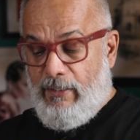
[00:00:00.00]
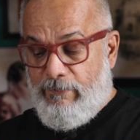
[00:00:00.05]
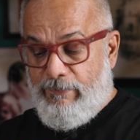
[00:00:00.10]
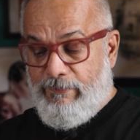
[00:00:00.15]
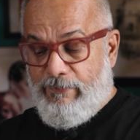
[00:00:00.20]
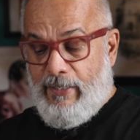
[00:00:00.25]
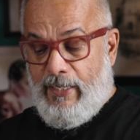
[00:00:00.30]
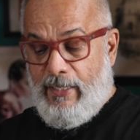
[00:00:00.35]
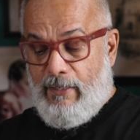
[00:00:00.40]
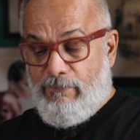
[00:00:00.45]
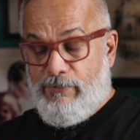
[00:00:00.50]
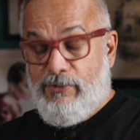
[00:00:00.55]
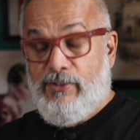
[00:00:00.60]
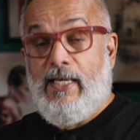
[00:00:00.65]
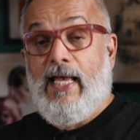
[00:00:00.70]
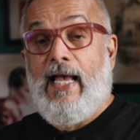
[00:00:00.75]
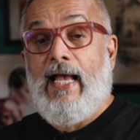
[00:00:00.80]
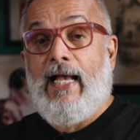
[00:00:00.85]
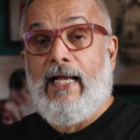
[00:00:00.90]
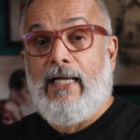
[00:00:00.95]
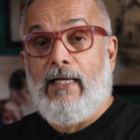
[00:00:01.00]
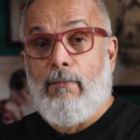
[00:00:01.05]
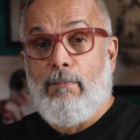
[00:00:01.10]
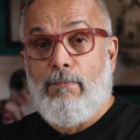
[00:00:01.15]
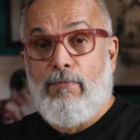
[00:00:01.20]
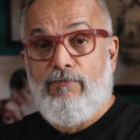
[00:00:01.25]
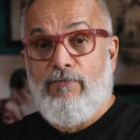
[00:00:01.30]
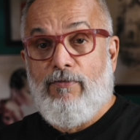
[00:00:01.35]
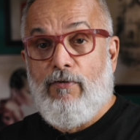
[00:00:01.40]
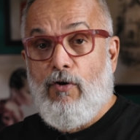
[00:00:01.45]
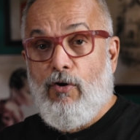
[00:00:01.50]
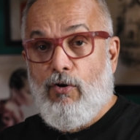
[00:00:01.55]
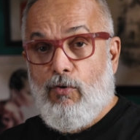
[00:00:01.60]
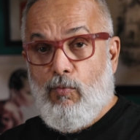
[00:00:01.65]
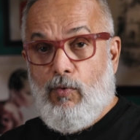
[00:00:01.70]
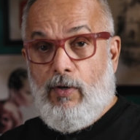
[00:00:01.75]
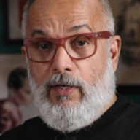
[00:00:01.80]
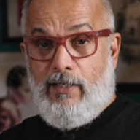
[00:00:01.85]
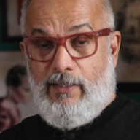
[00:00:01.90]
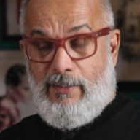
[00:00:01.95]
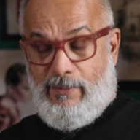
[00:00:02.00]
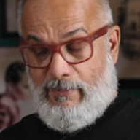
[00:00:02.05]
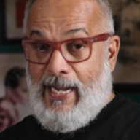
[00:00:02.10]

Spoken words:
of sag forward.